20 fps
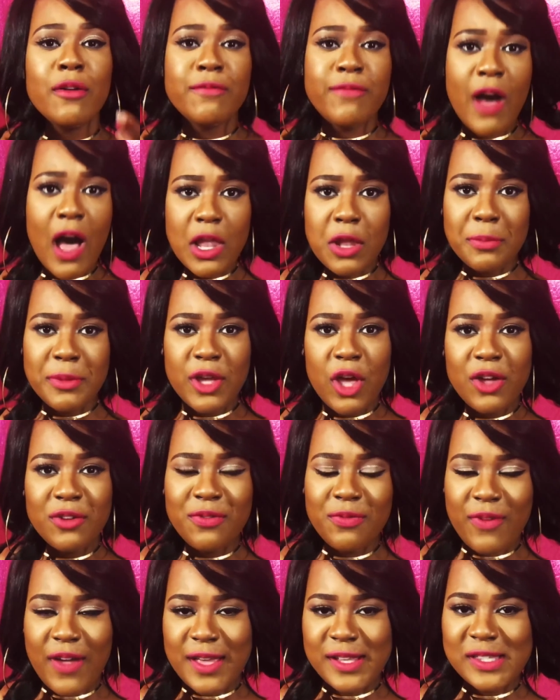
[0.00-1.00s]
Follow me on
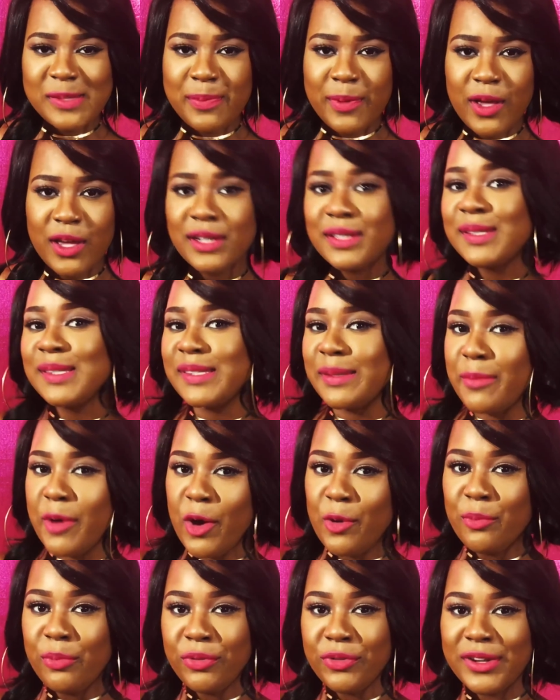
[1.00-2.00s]
Facebook,
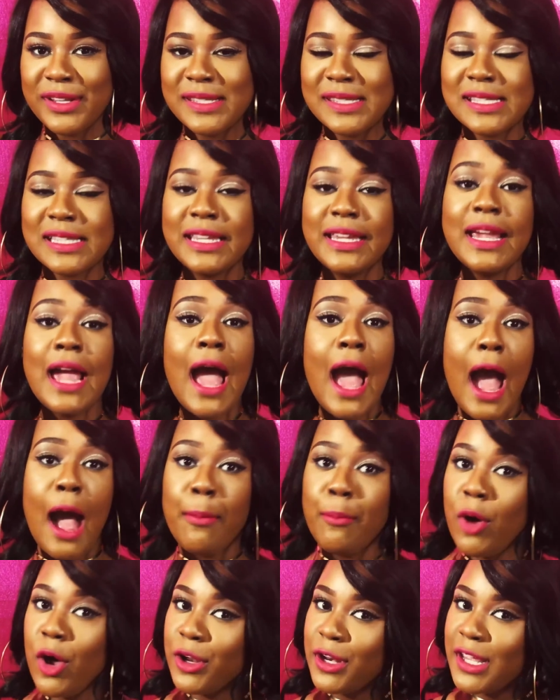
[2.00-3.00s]
Simone Priestley.
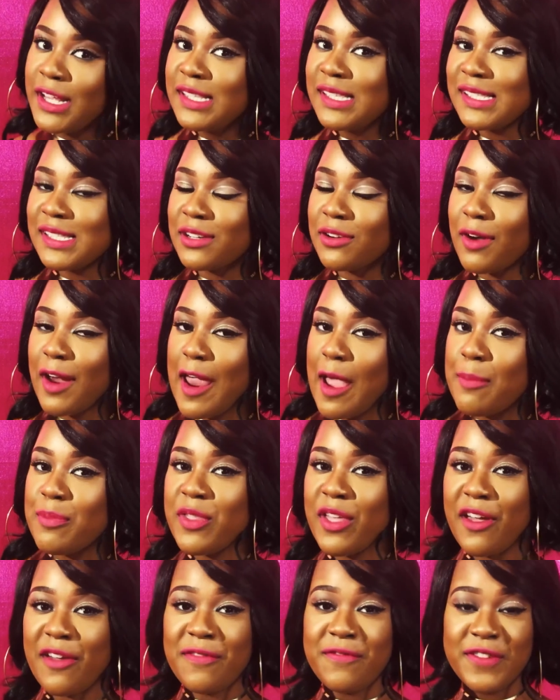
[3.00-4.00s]
I'm on Instagram,
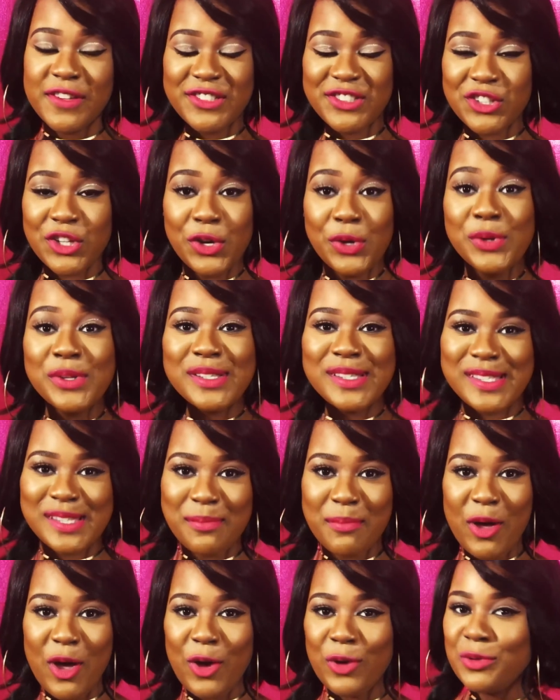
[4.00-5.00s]
the official
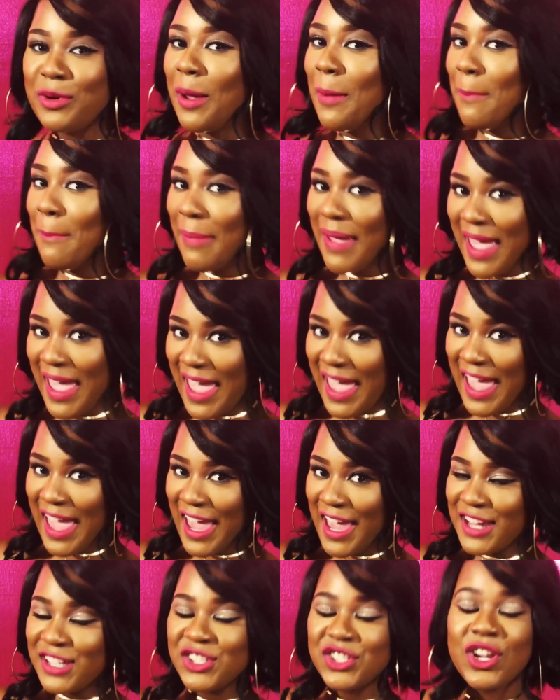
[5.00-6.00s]
Simone
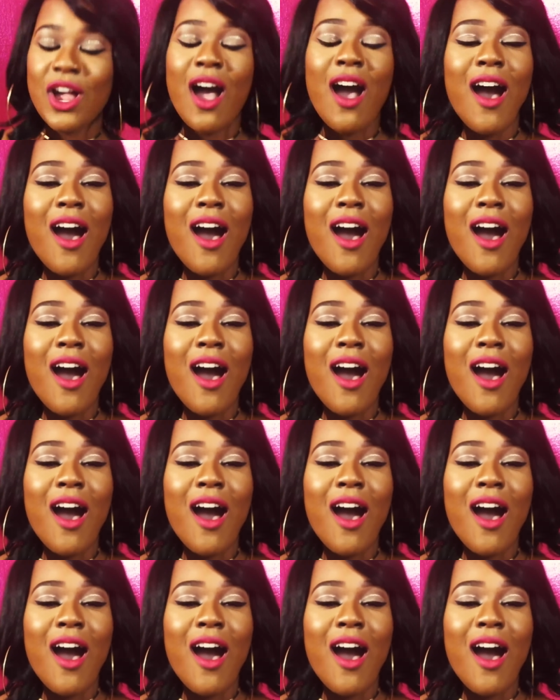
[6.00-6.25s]
page.